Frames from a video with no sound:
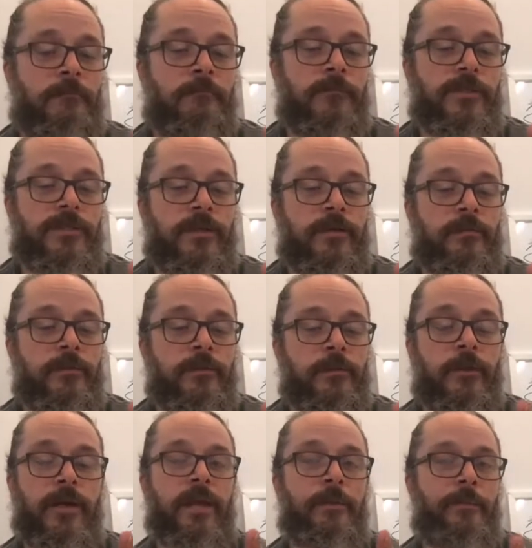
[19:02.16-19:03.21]
some
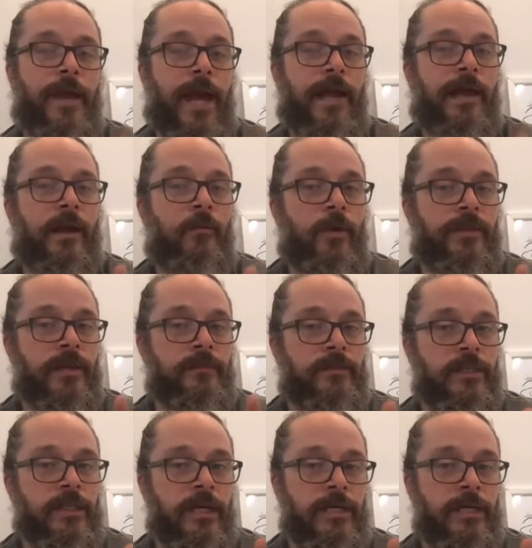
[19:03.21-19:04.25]
looking back at what
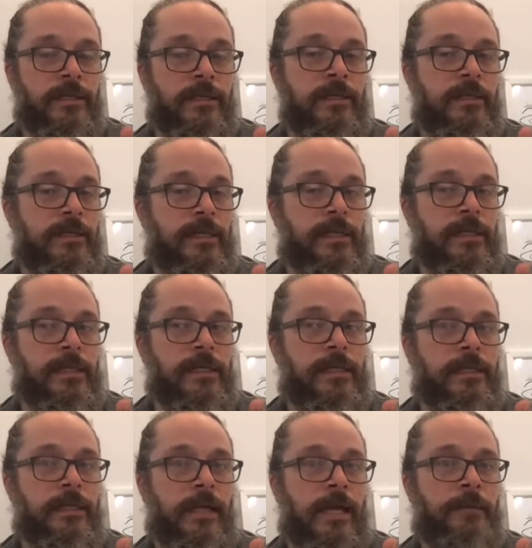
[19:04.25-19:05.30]
they've done
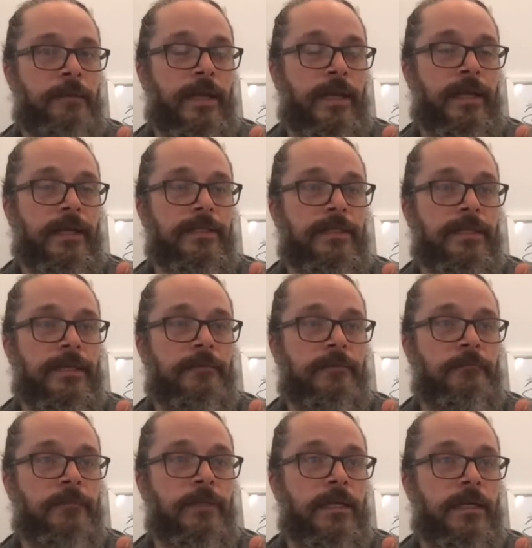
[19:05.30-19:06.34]
and making
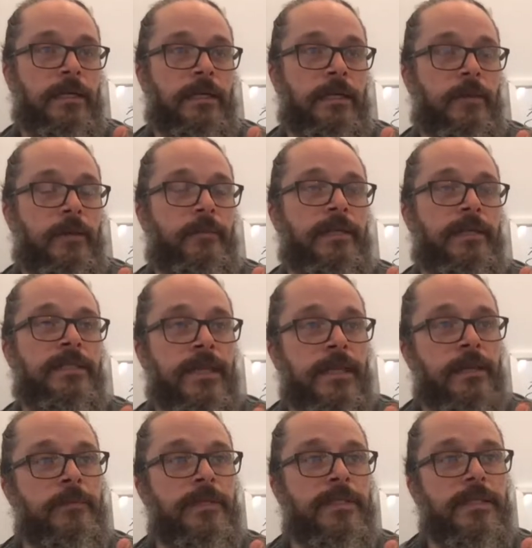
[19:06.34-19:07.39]
some maybe
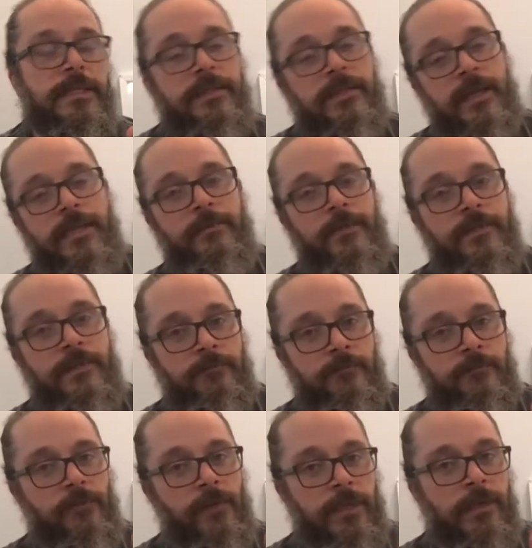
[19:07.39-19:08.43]
statements and assessments and
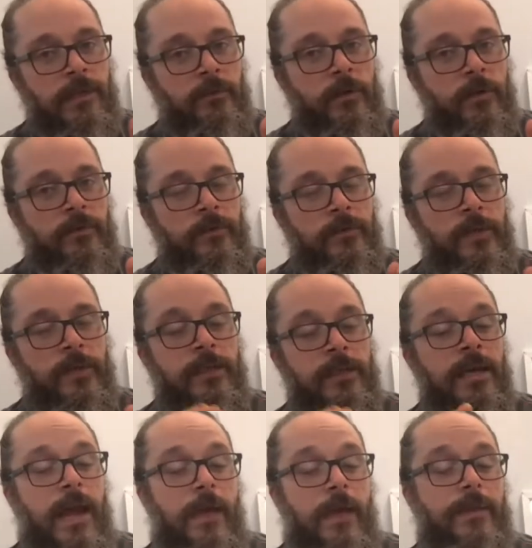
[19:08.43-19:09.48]
reflecting on what they've done,
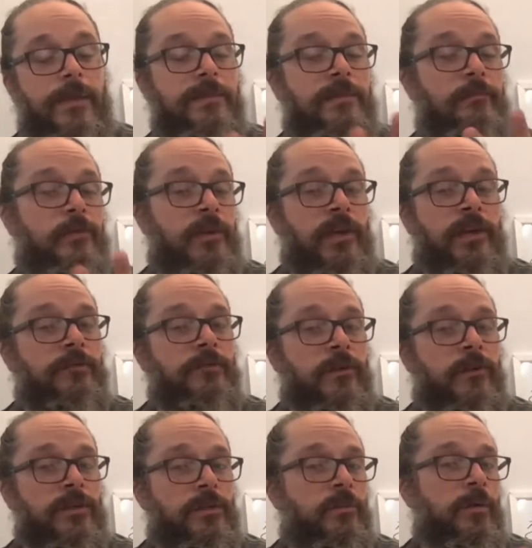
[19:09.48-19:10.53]
and then some looking
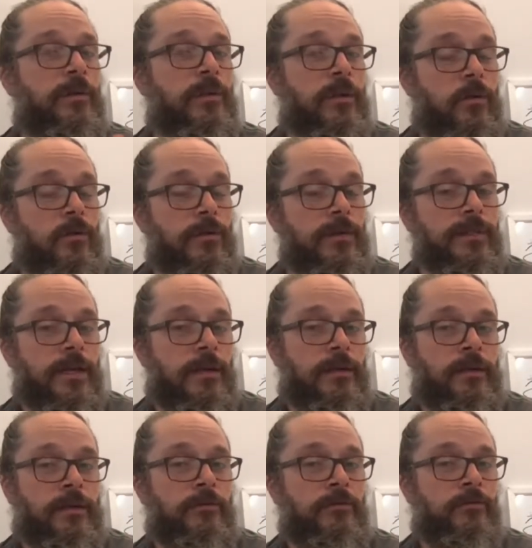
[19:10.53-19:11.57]
forward to what the goals
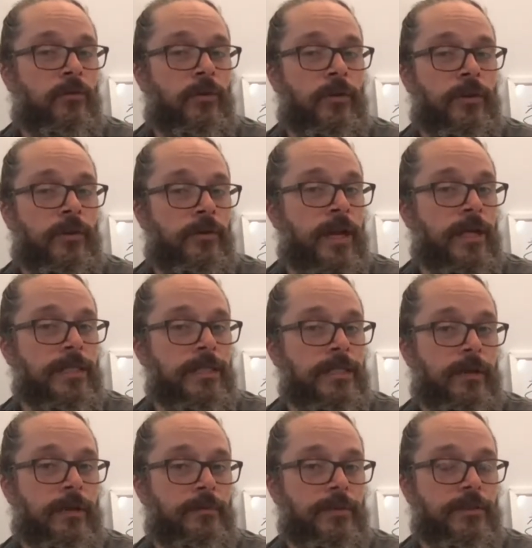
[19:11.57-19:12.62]
are for their next
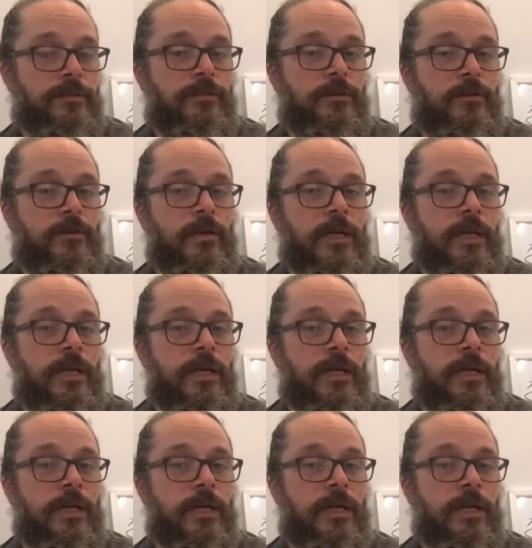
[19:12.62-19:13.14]
steps. So